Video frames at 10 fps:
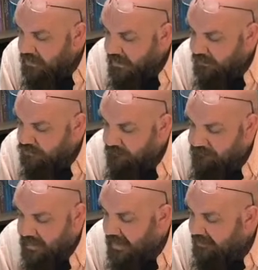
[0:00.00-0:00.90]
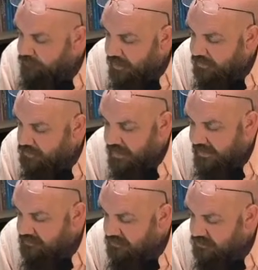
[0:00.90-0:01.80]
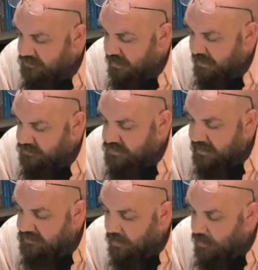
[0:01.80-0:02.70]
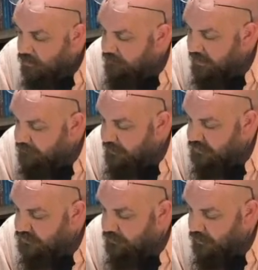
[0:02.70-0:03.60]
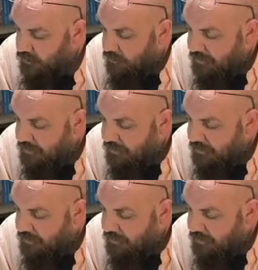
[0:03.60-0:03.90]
I drove 5 great giants into chains, chased all of that race from the earth.